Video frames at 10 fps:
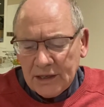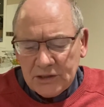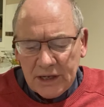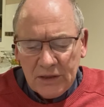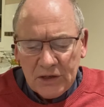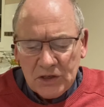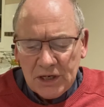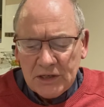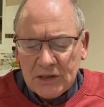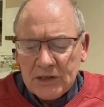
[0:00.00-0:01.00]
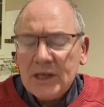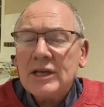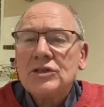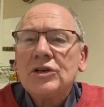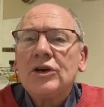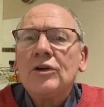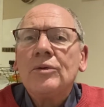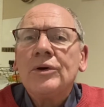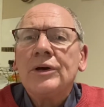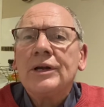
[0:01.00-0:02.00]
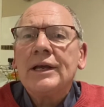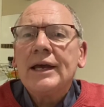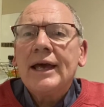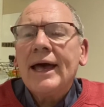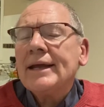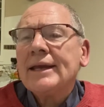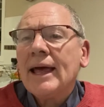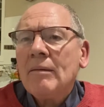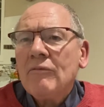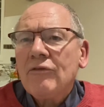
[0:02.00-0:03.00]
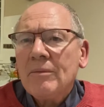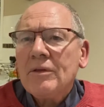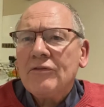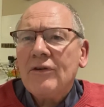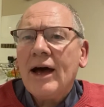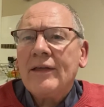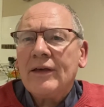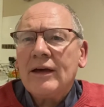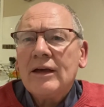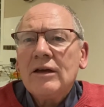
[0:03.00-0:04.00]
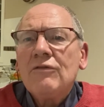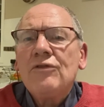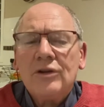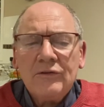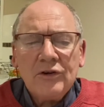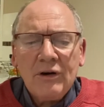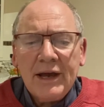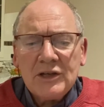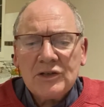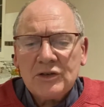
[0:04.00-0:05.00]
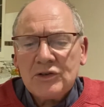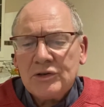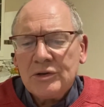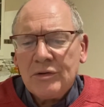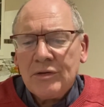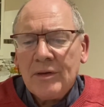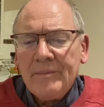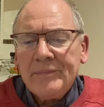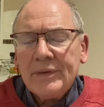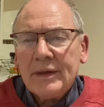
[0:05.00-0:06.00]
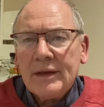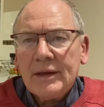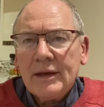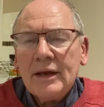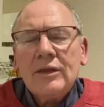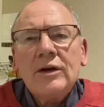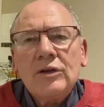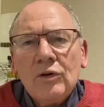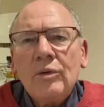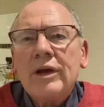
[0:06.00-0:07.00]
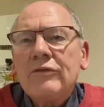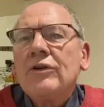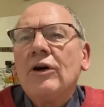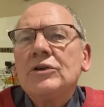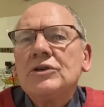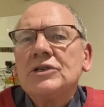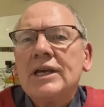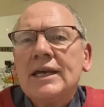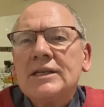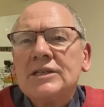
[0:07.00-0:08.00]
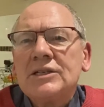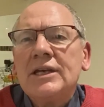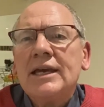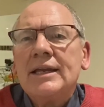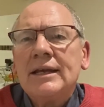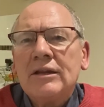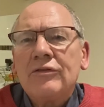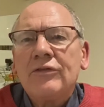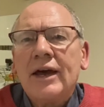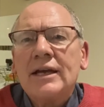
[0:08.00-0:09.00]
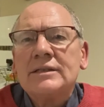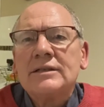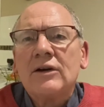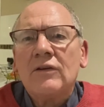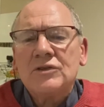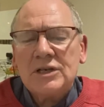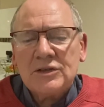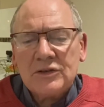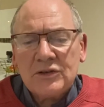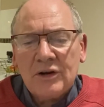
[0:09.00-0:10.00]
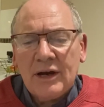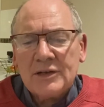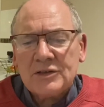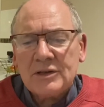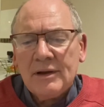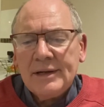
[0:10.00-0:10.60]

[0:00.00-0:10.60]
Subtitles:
said that Jesus, the eternal Word, had come from the Father, full of grace and truth. The glory of God, you see, is seen in the face of Jesus Christ.